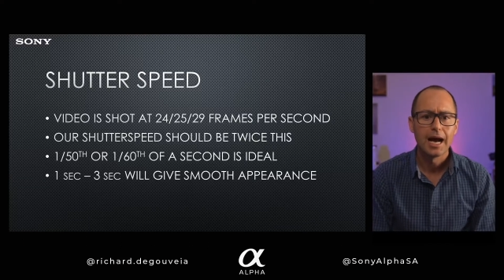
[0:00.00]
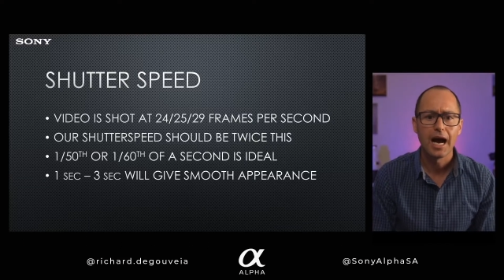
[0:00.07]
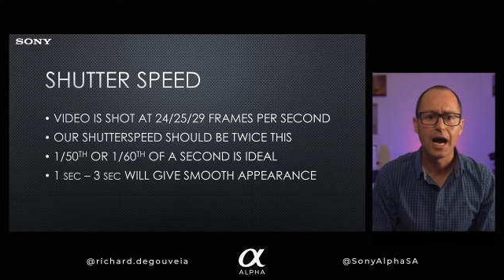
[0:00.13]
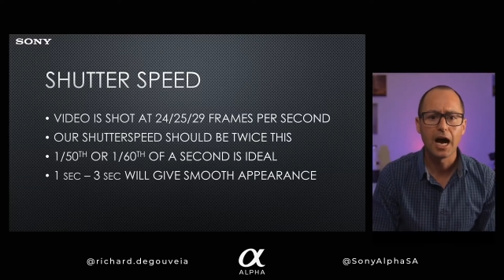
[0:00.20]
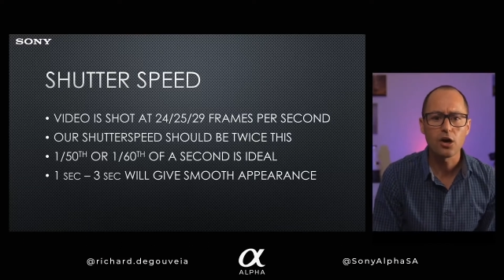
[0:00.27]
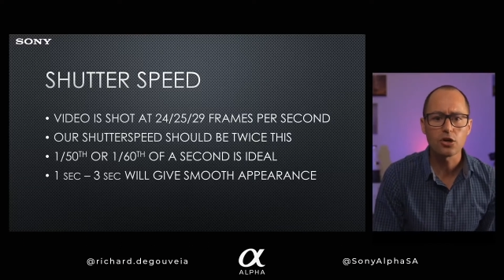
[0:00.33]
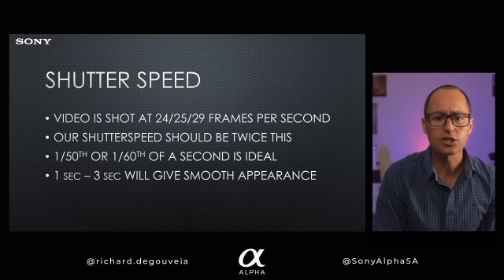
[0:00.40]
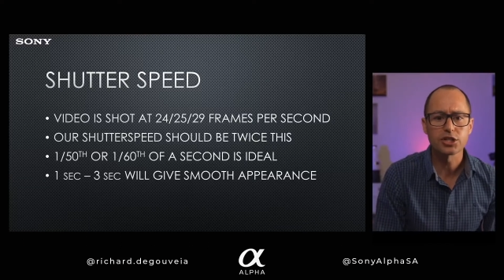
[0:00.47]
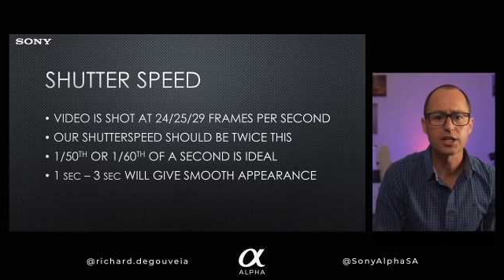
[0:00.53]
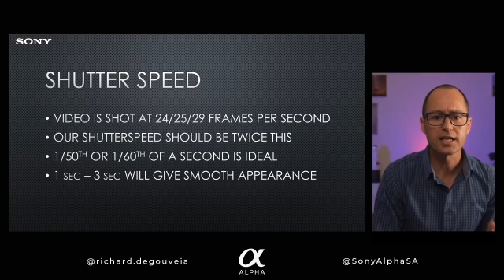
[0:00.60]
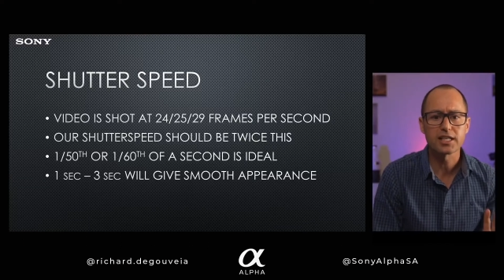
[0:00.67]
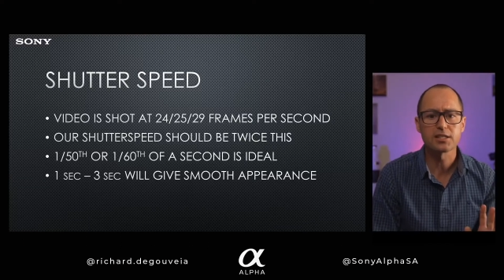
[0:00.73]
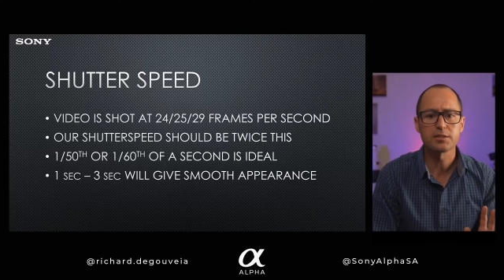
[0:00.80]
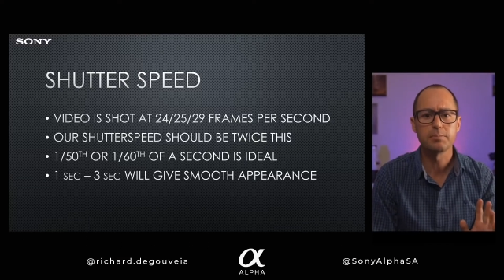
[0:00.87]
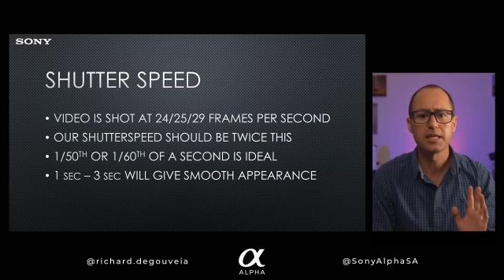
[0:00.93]
our shutter
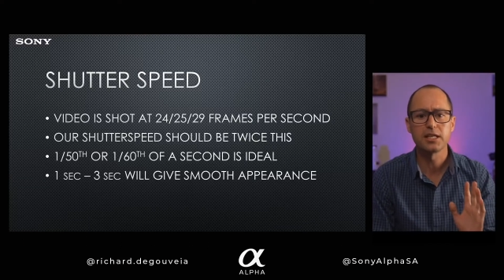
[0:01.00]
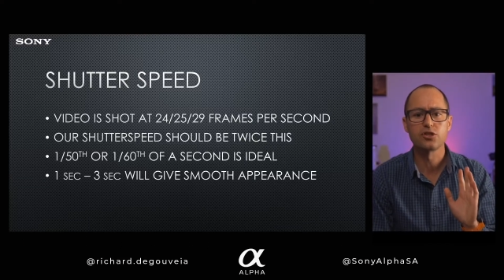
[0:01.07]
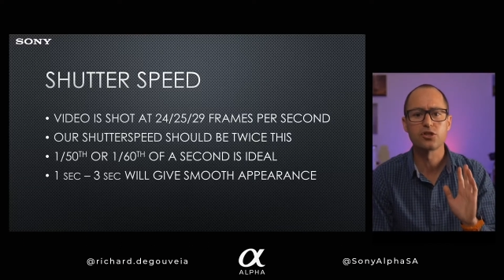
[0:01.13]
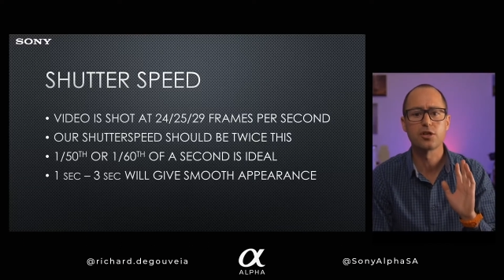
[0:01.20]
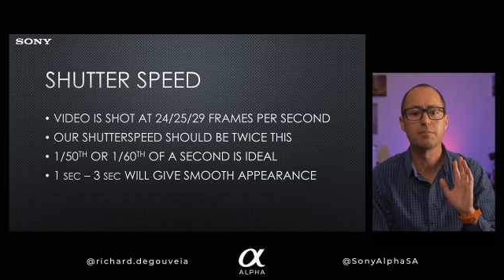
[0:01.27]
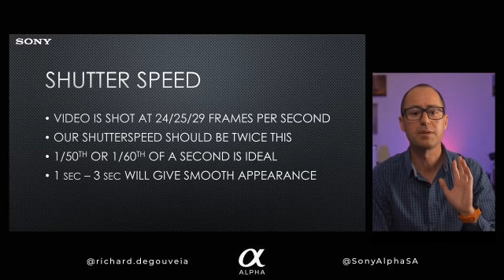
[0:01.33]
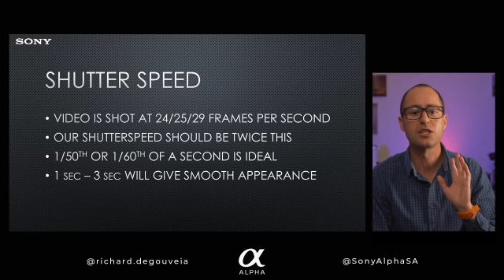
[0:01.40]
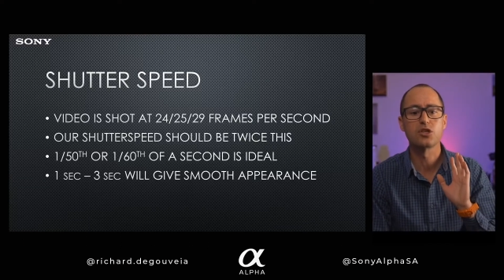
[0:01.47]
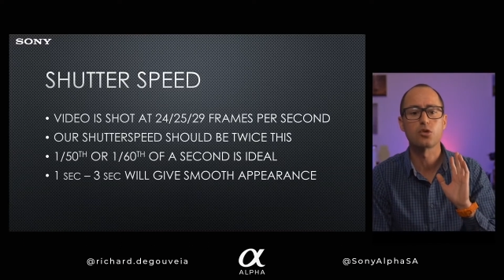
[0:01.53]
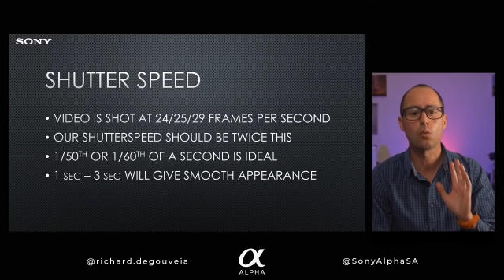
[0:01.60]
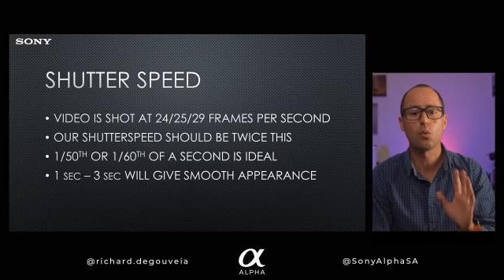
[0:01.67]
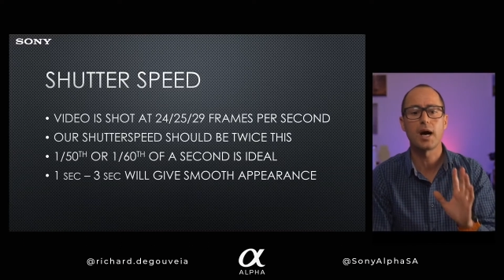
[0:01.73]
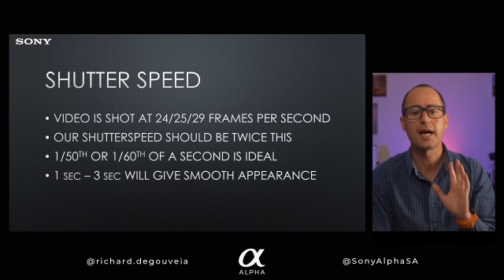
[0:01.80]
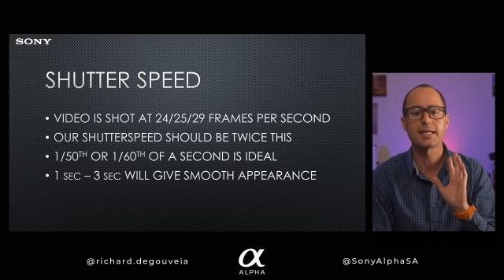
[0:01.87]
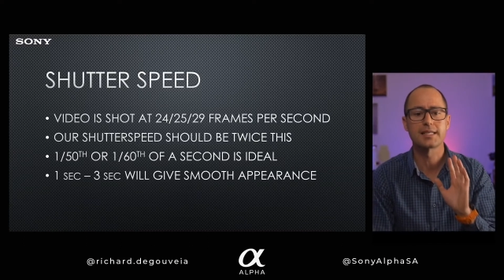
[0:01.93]
speed should be
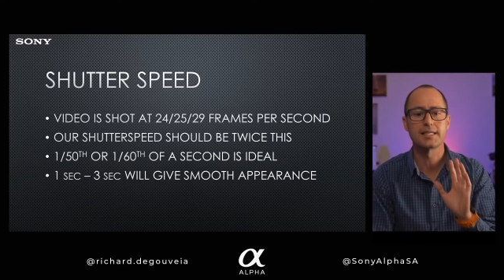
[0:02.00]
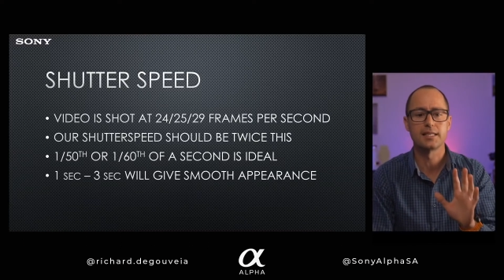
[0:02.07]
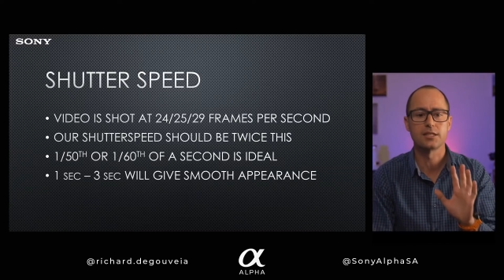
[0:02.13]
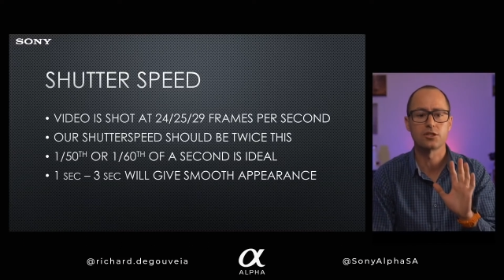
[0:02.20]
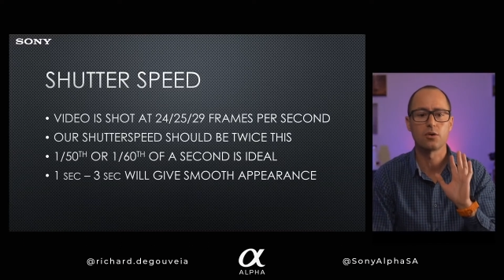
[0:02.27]
twice this.